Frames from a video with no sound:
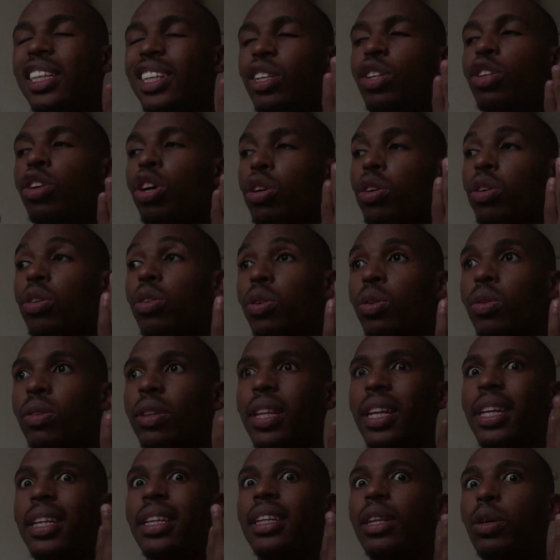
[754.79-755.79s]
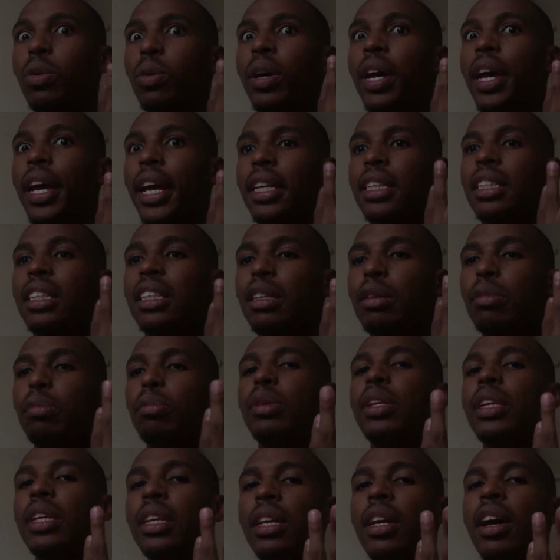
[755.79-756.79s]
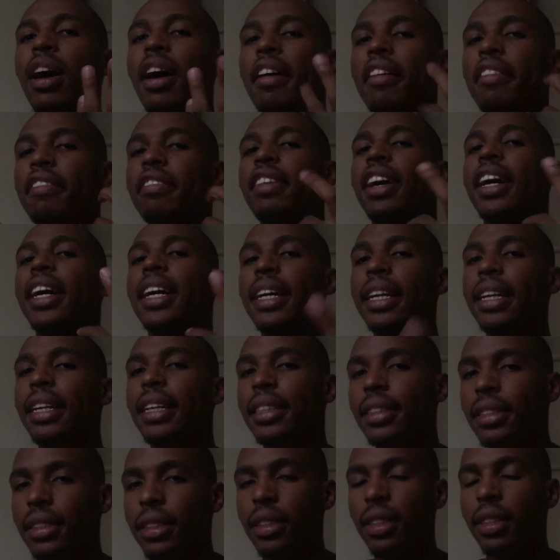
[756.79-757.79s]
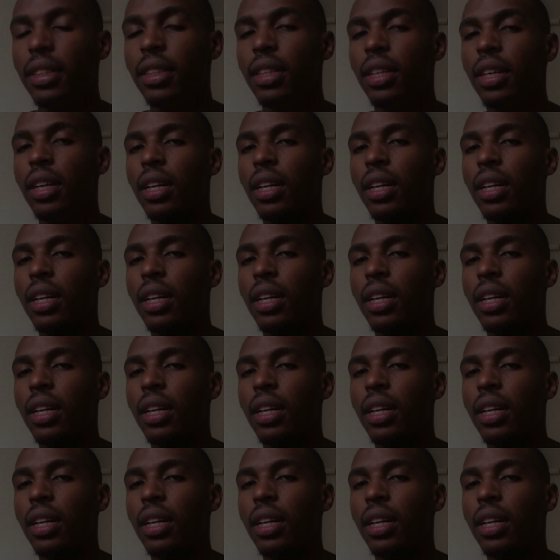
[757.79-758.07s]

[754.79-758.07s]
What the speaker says: not know that they were actually being violated.